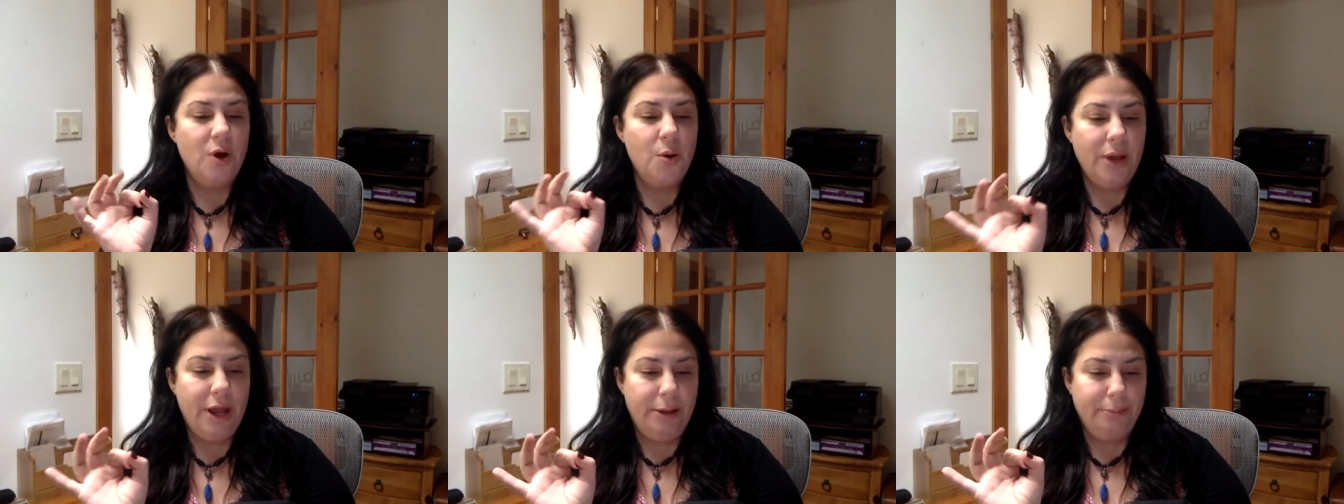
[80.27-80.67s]

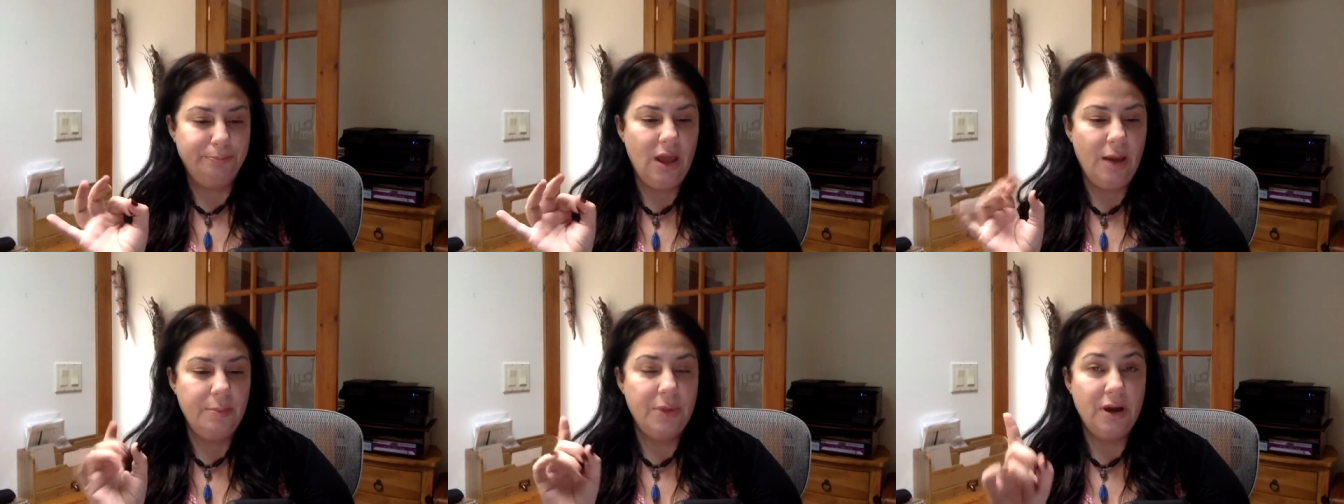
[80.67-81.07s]
Okay,
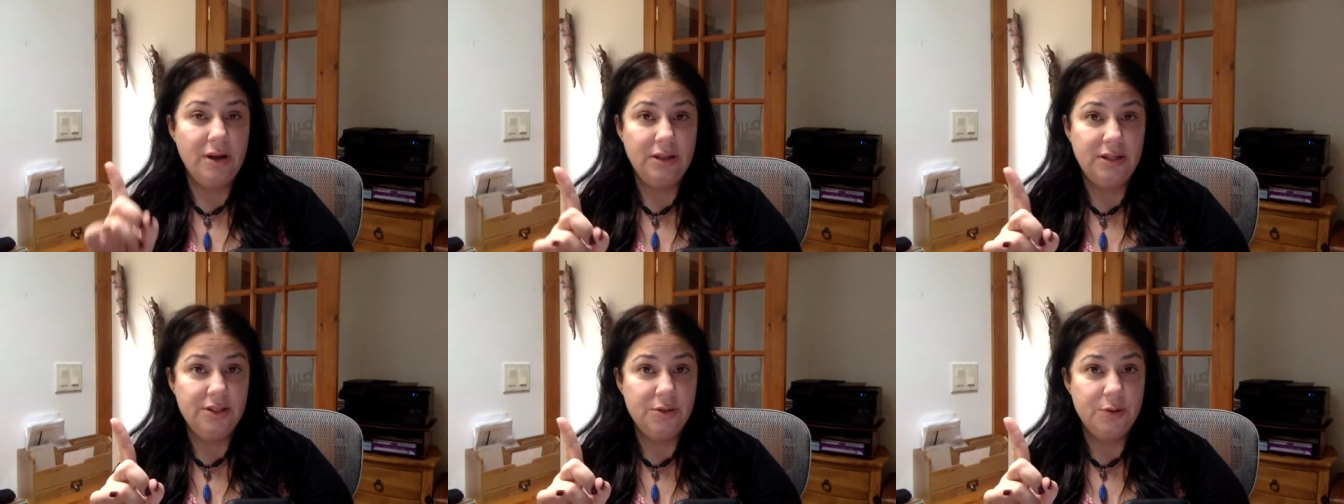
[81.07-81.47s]
I'm not
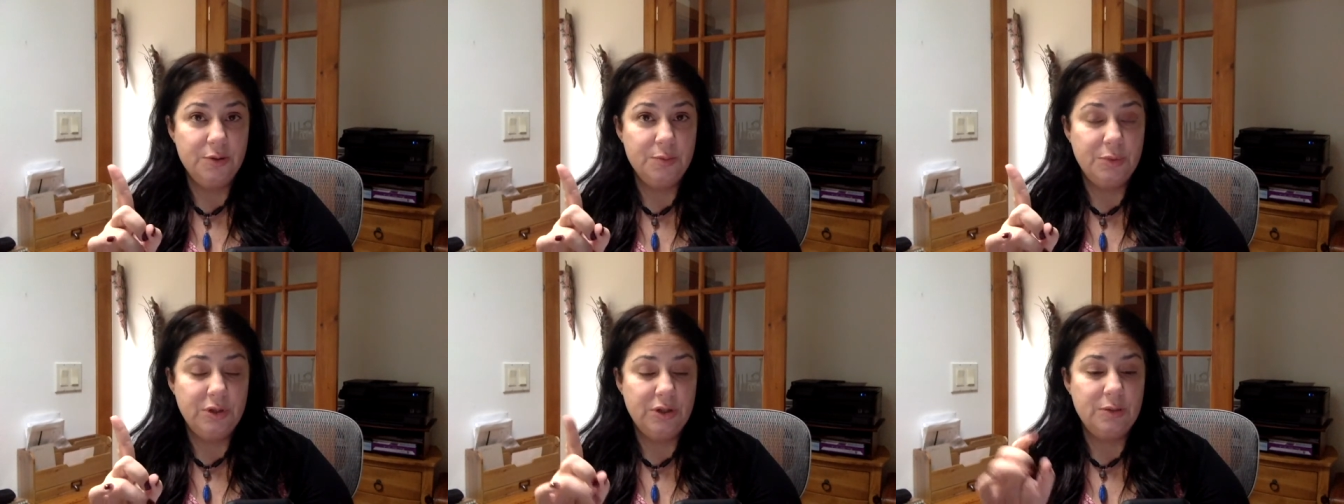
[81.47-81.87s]
going to list
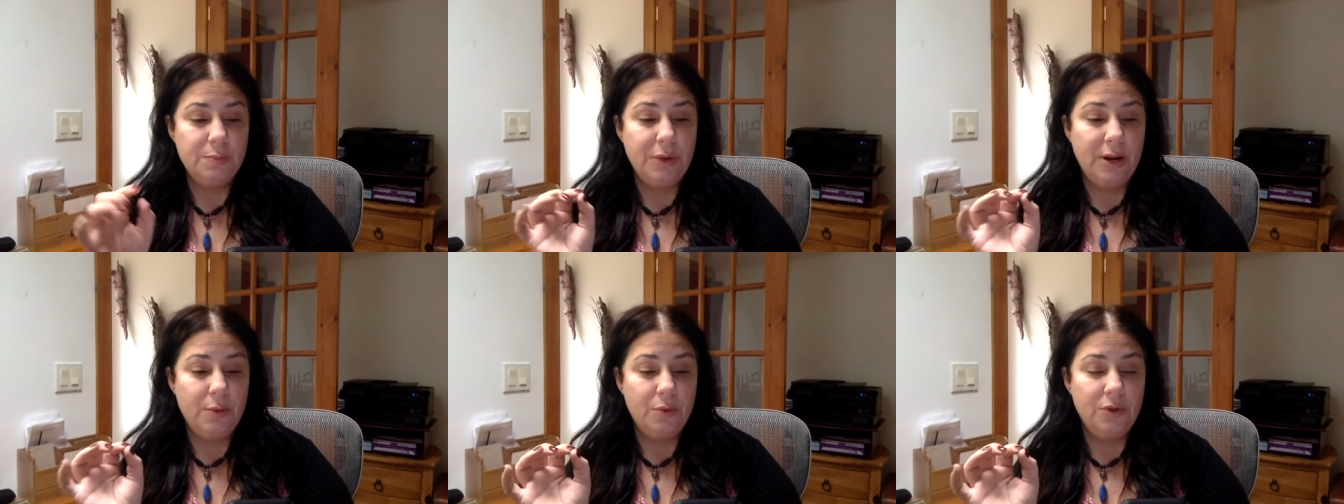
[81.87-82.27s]
those books,
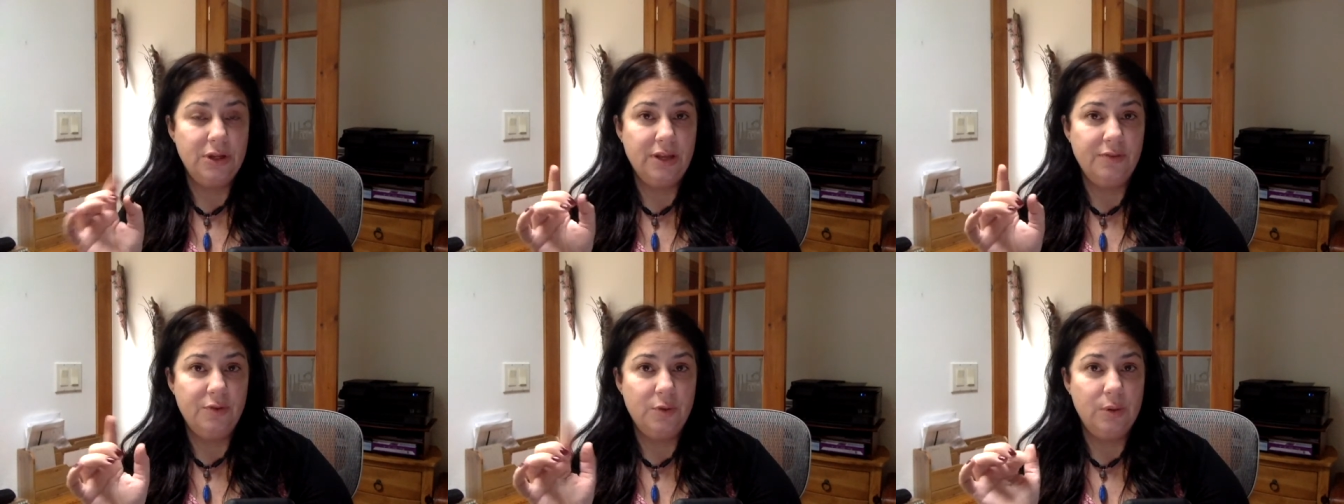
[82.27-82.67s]
but I will
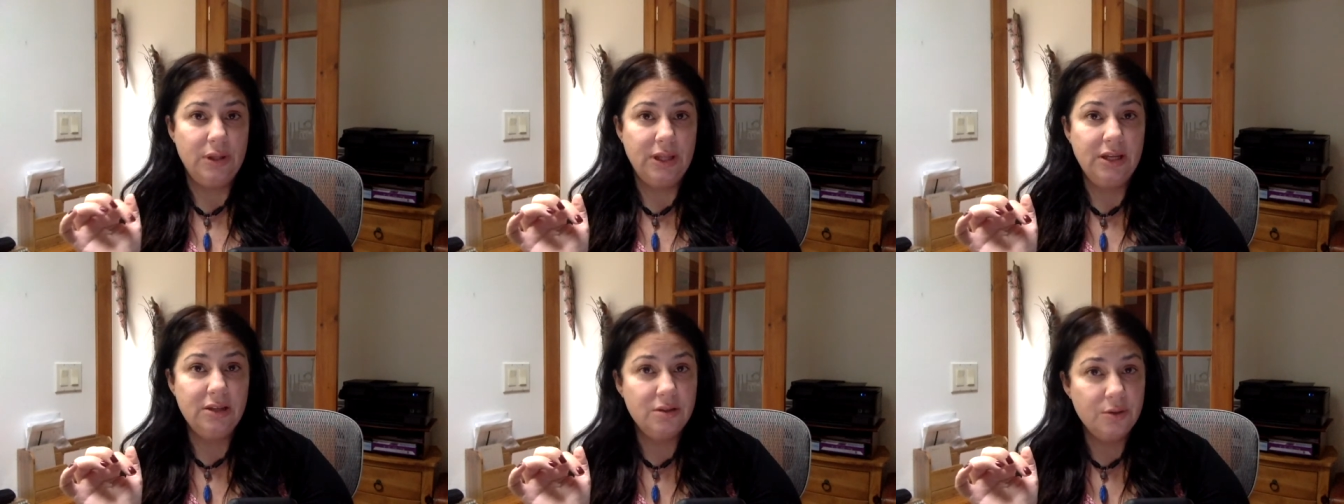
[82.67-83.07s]
give you a
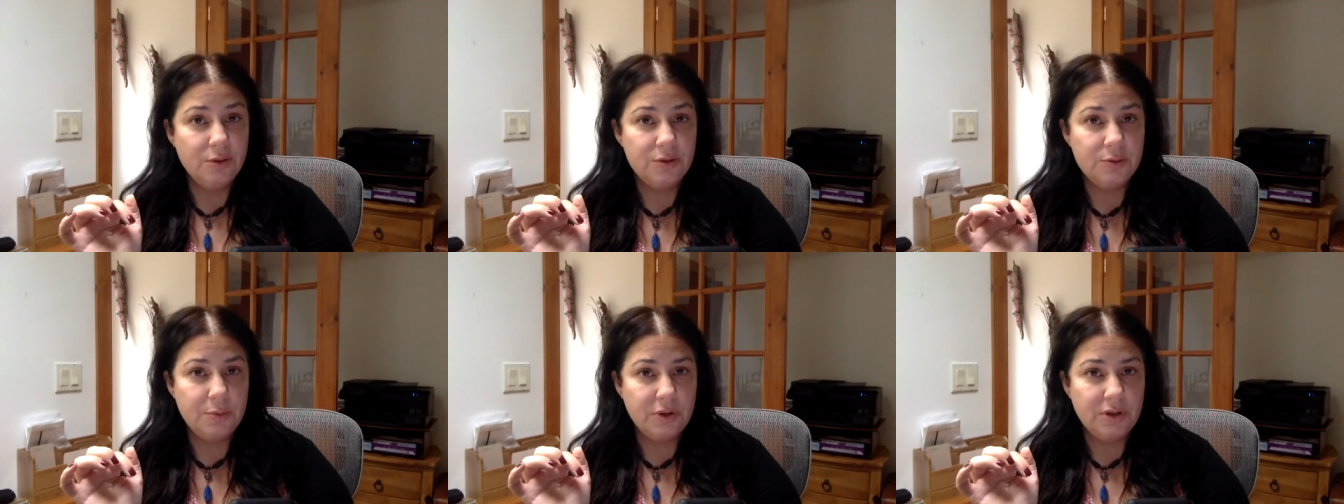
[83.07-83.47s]
link to
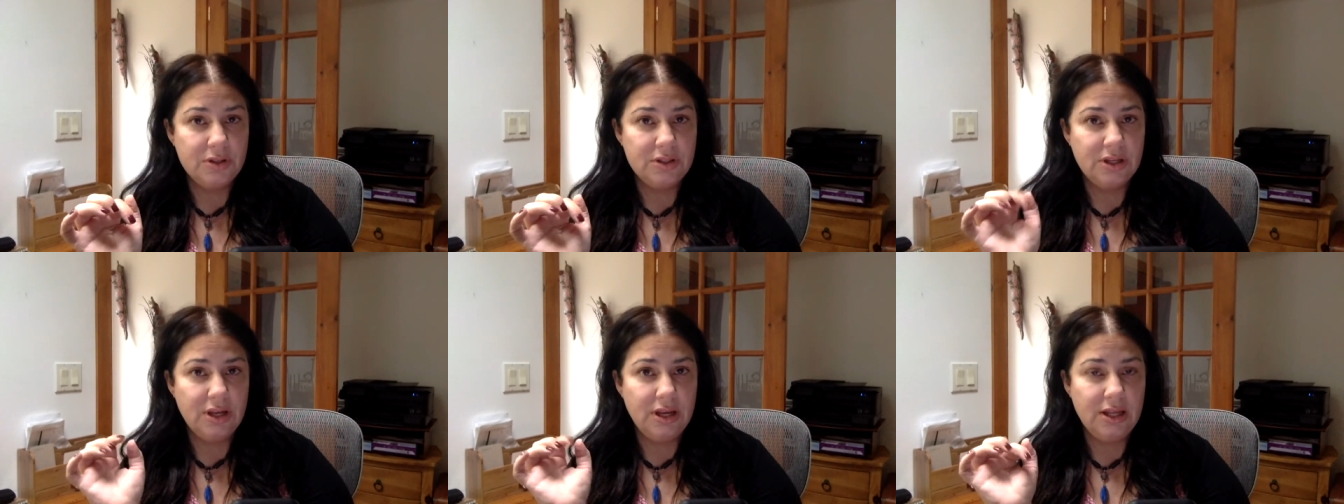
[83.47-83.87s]
those
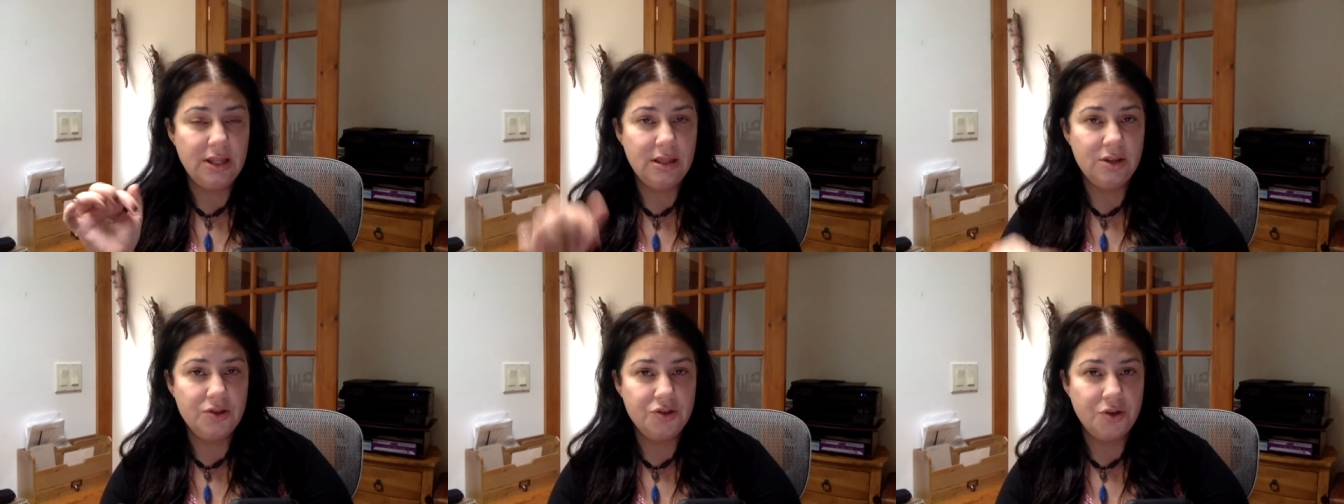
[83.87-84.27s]
books
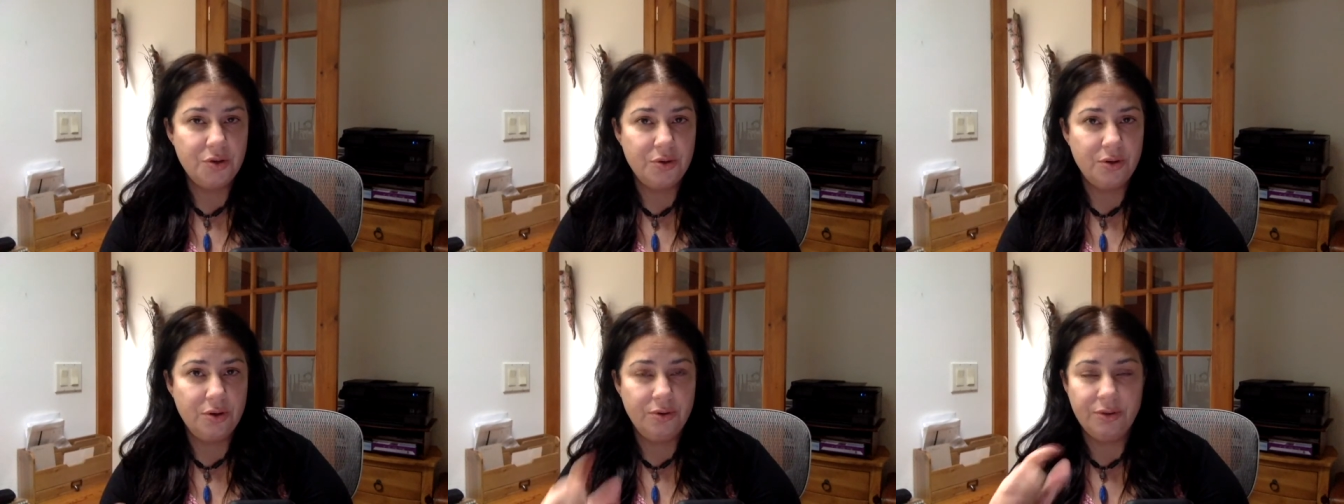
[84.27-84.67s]
in the show
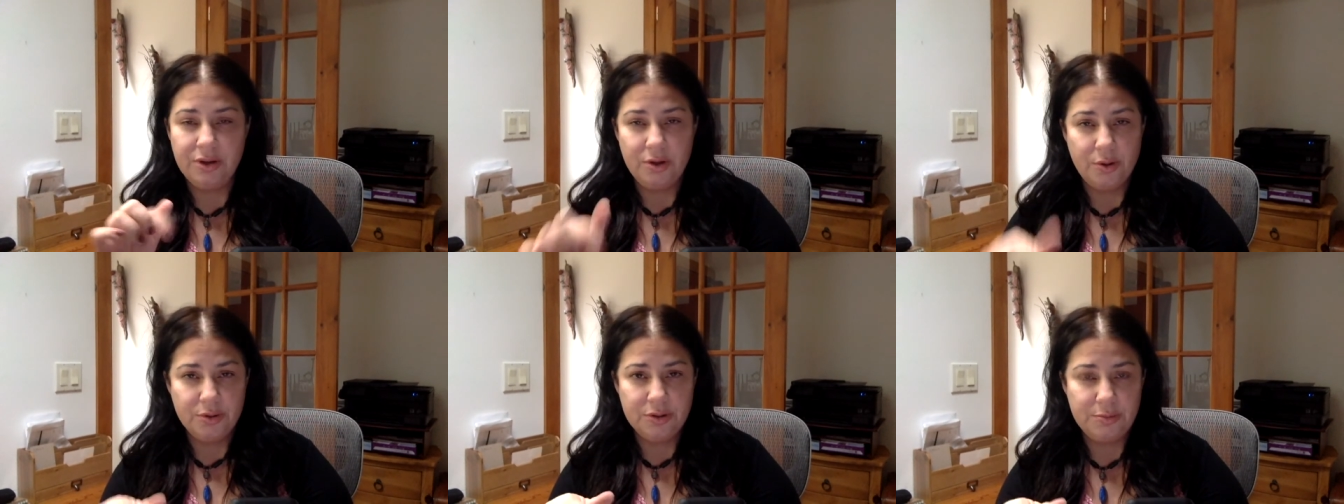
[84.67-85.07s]
or the
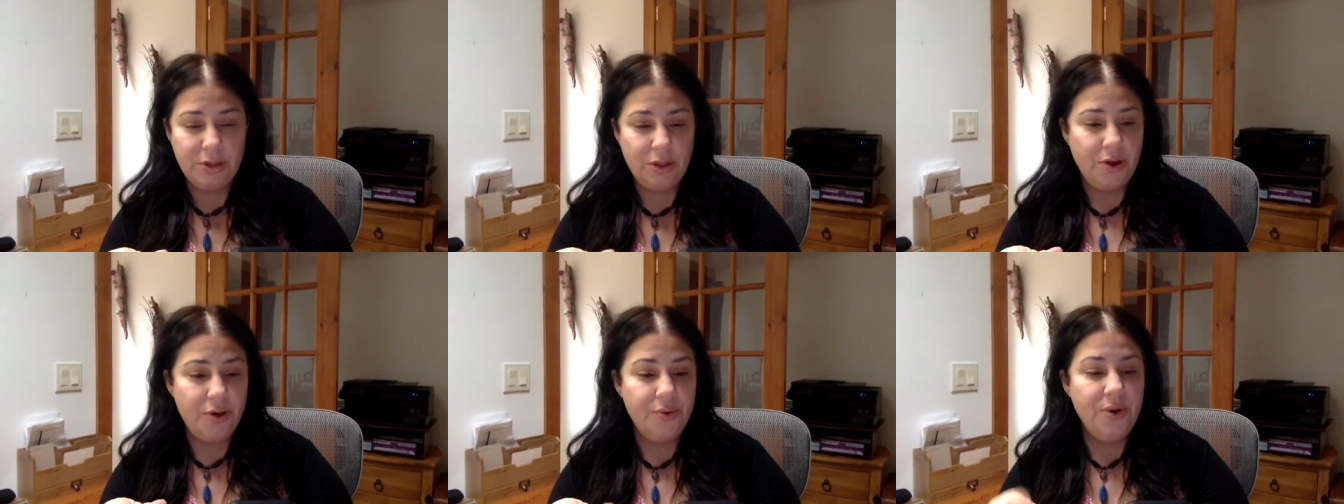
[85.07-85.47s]
notes
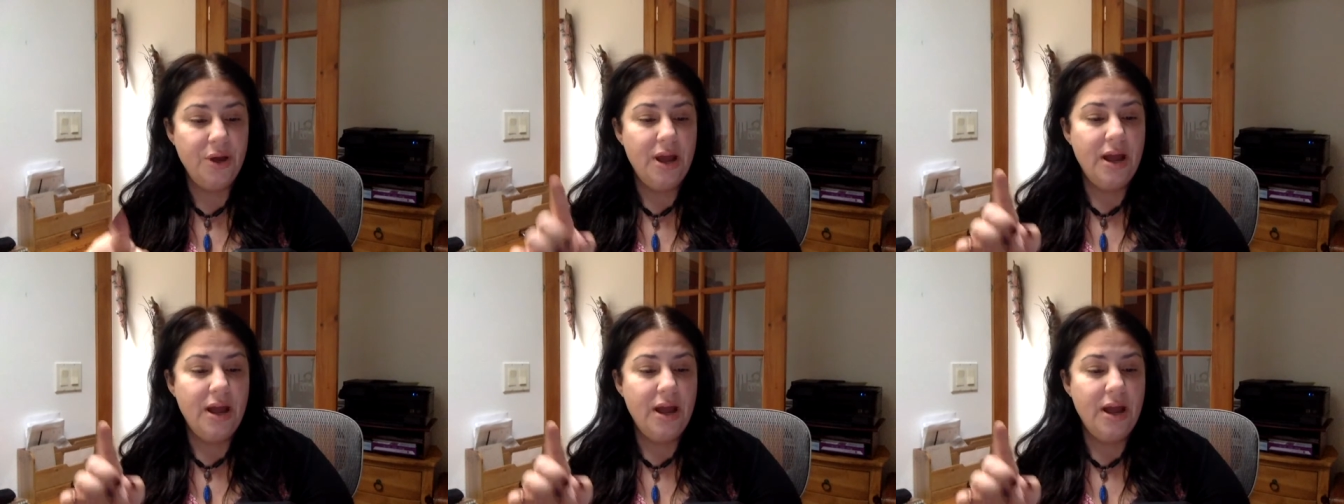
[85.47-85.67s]
below.